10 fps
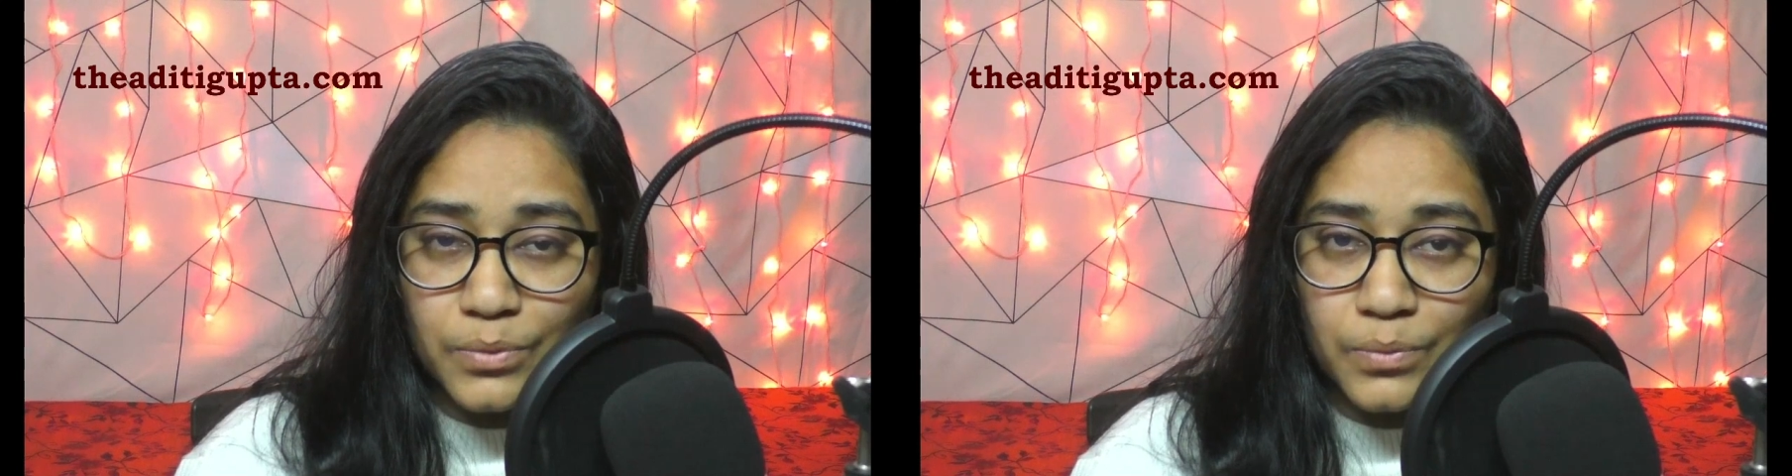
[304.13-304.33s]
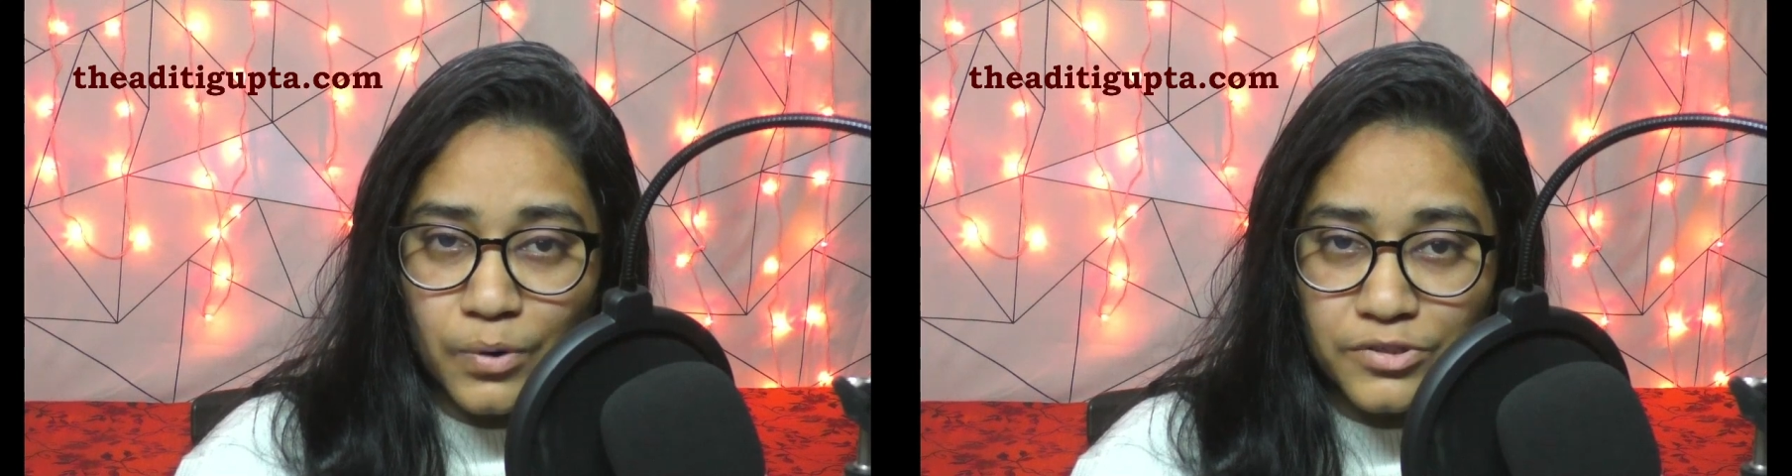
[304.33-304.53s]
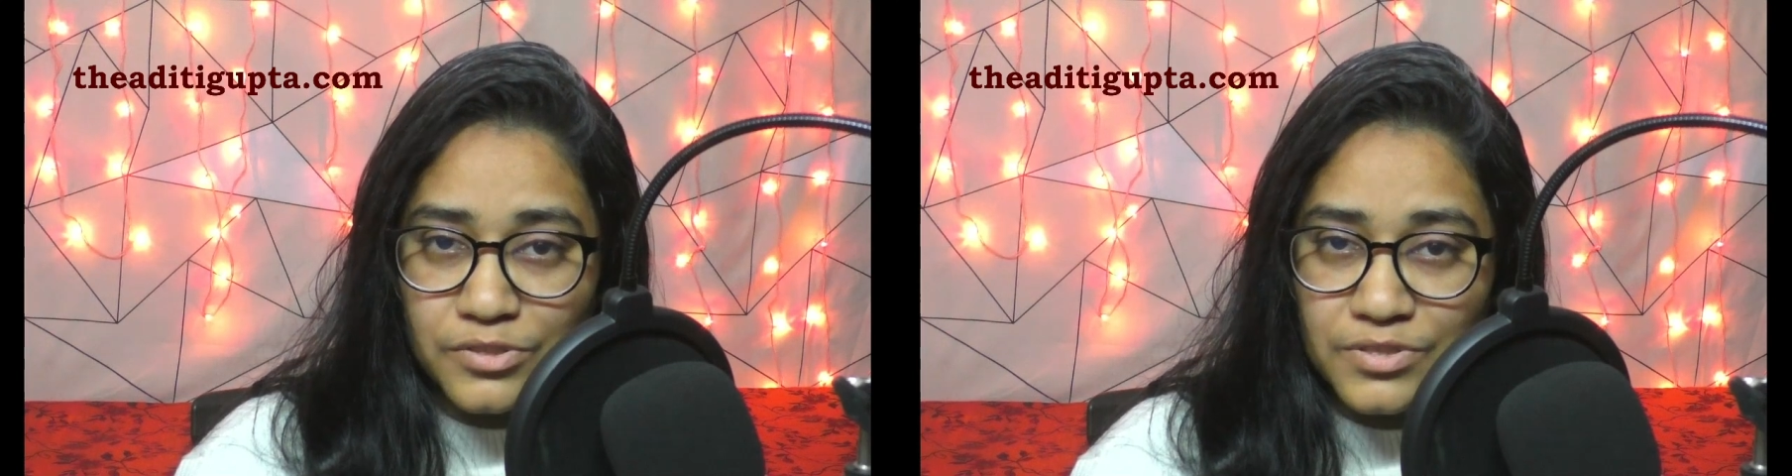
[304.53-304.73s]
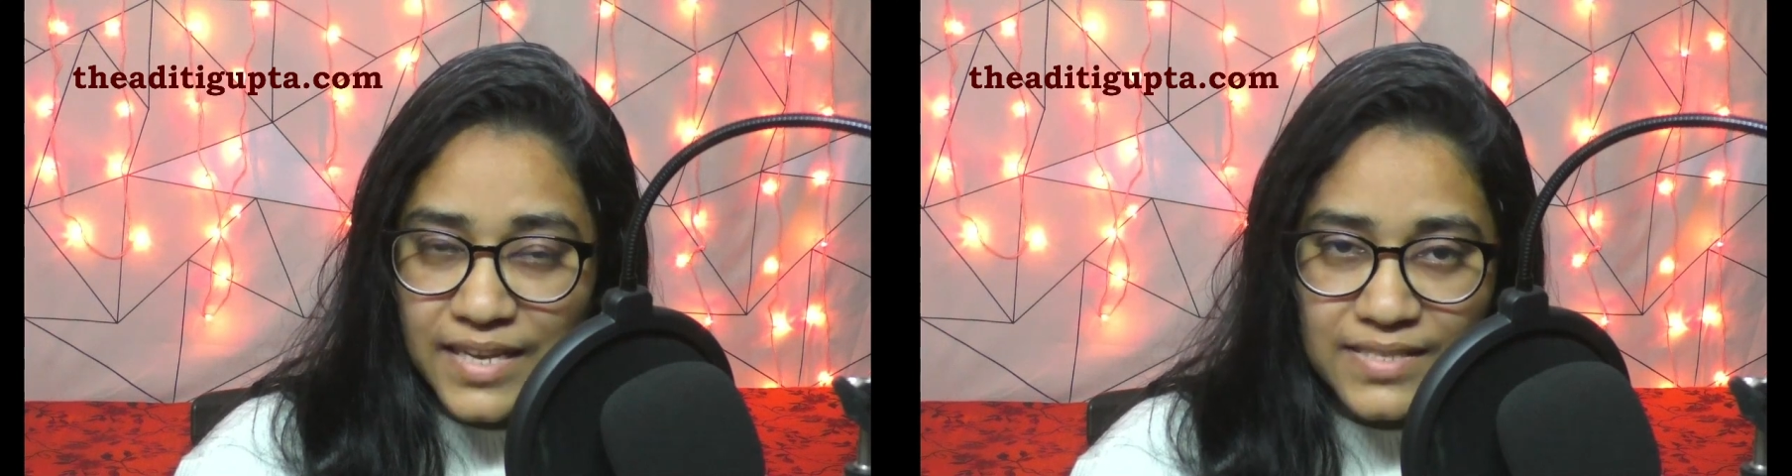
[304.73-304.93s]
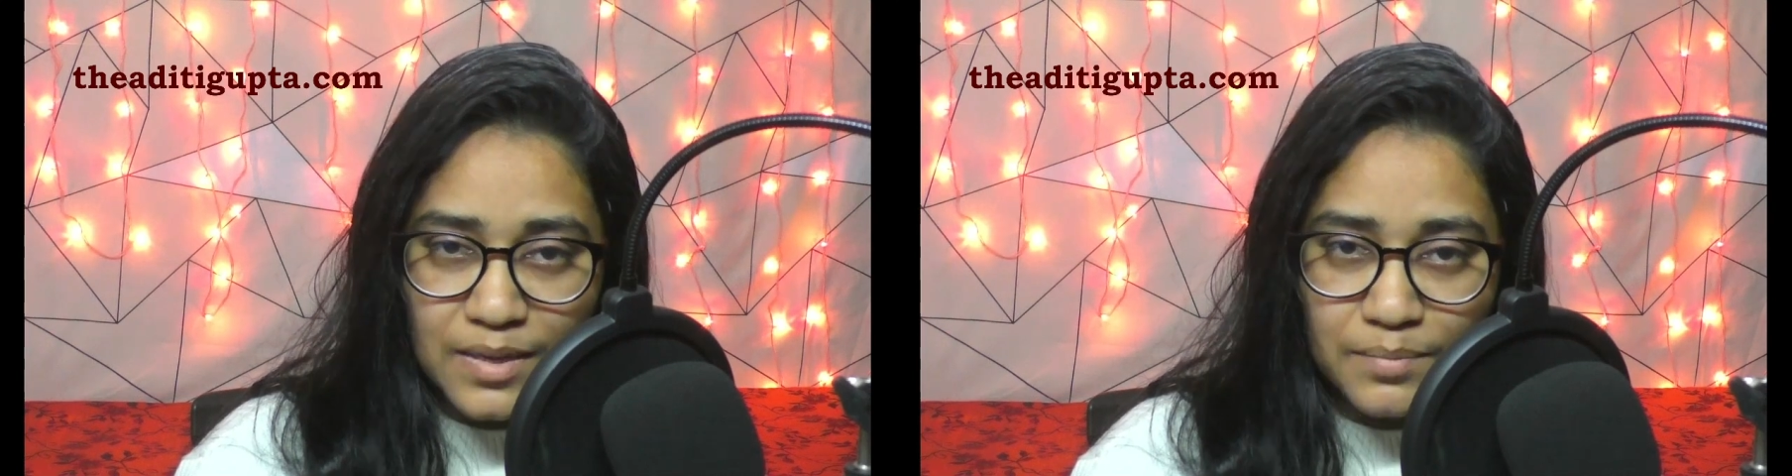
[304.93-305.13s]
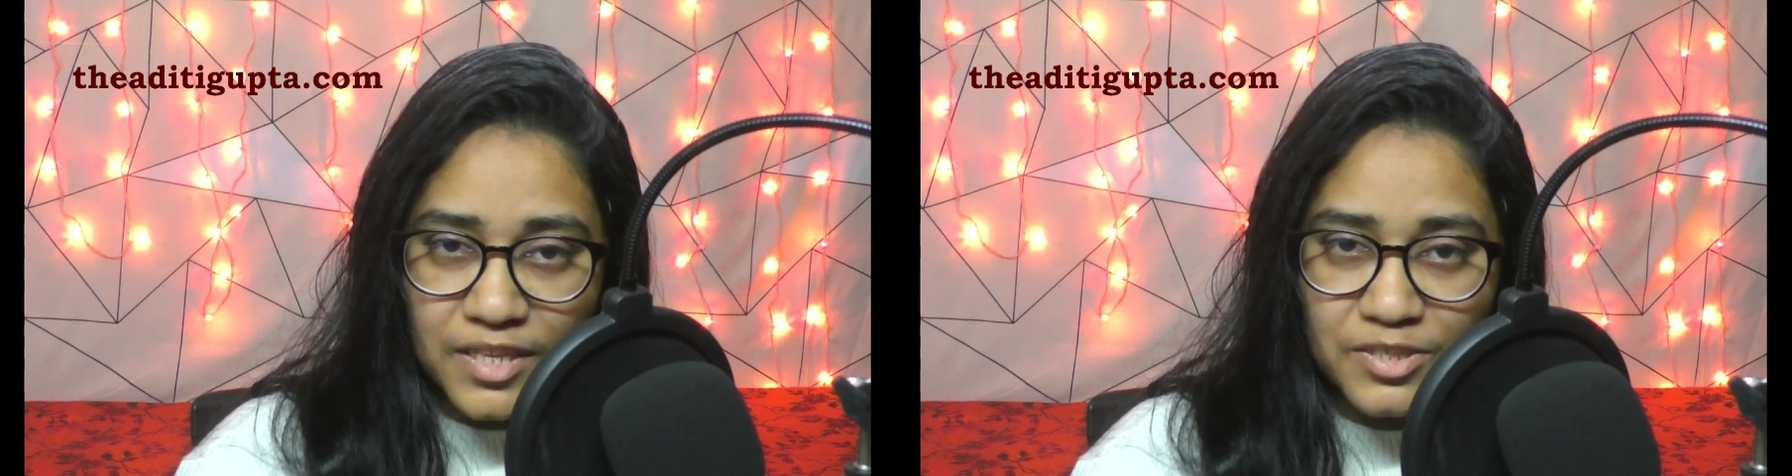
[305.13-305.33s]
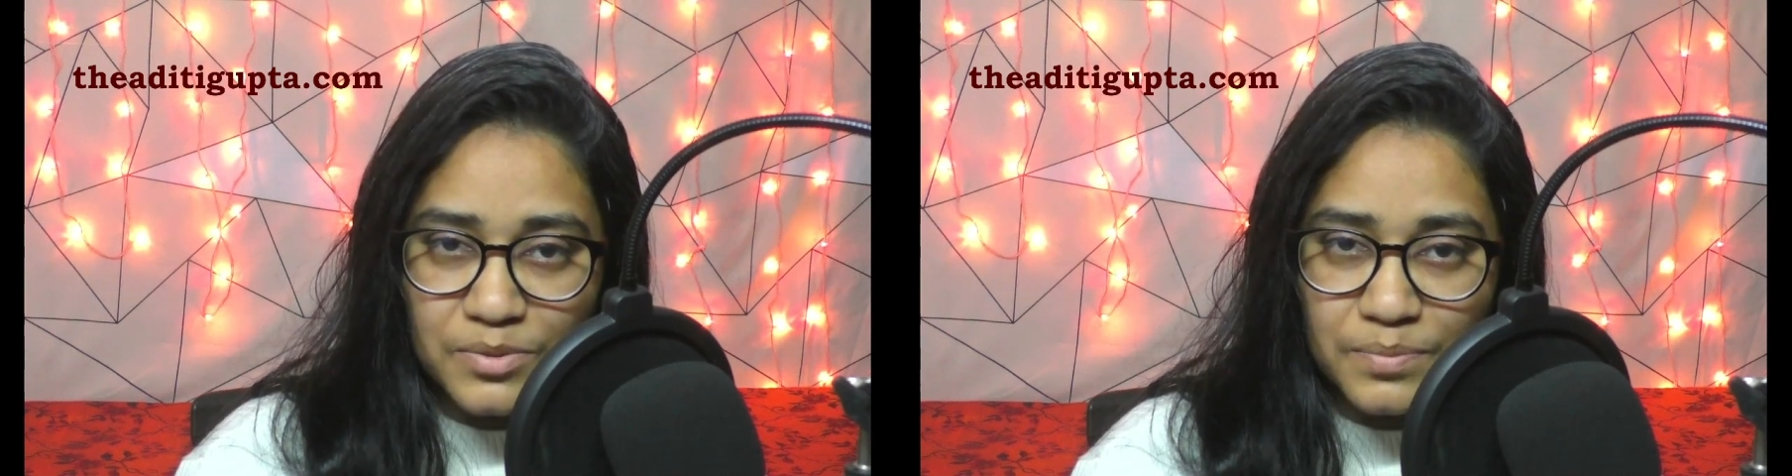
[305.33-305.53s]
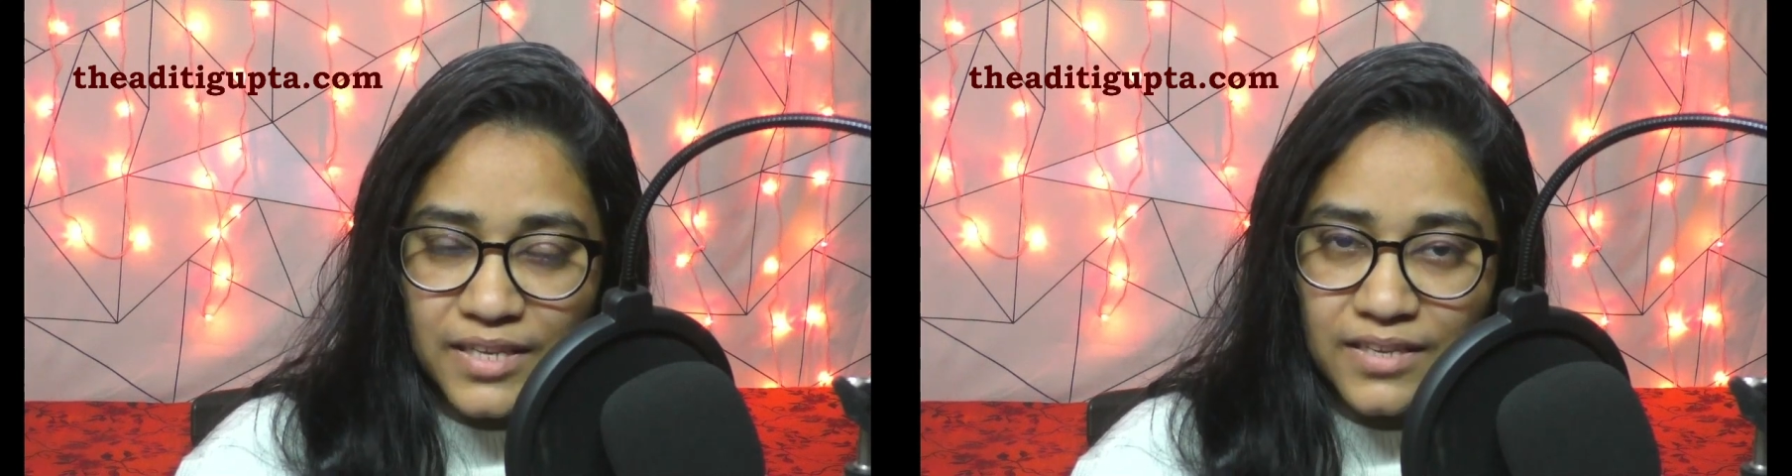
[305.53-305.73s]
want to say something to
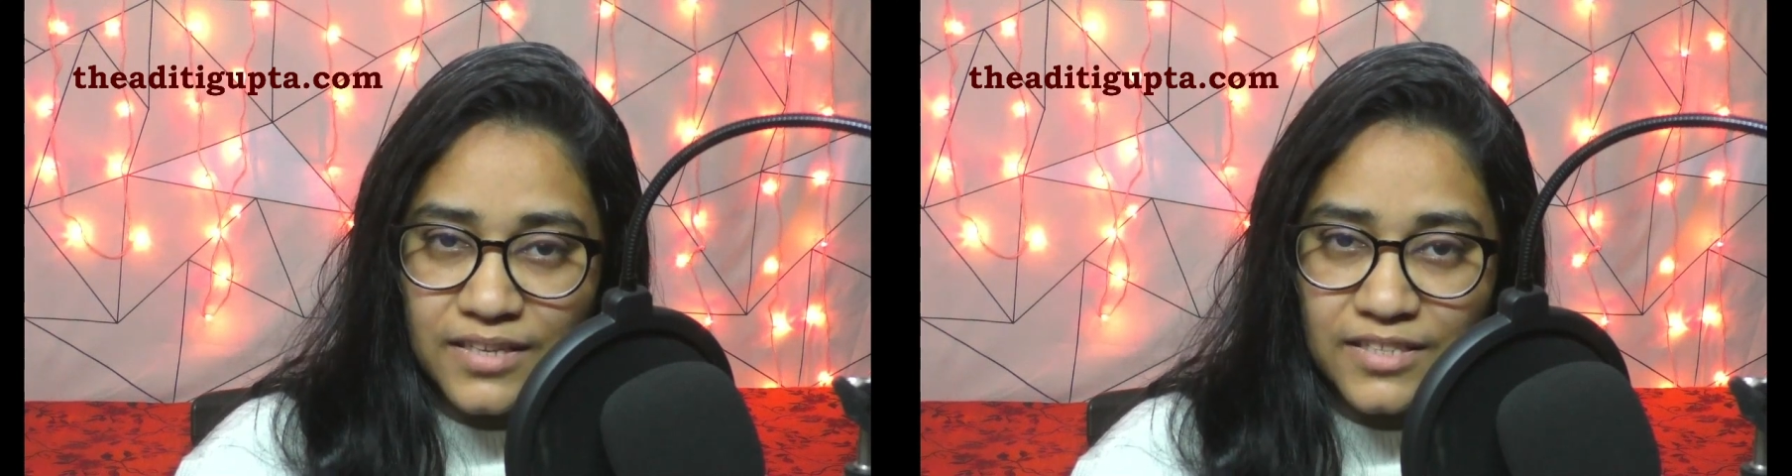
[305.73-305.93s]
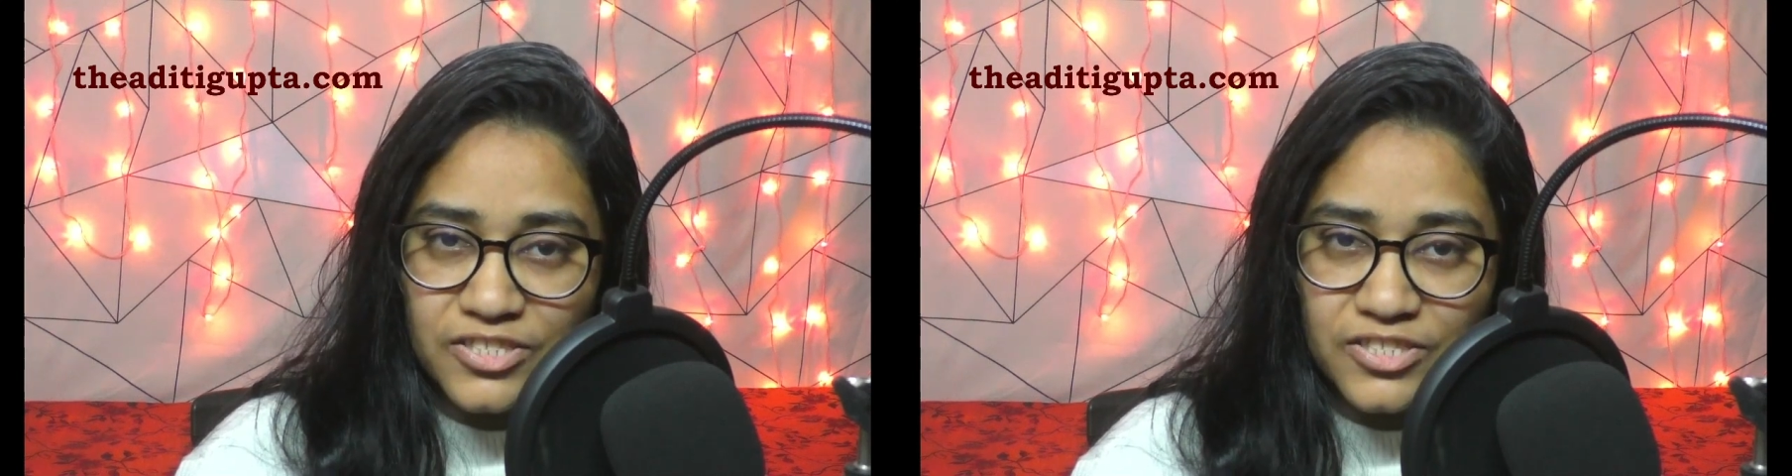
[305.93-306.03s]
me,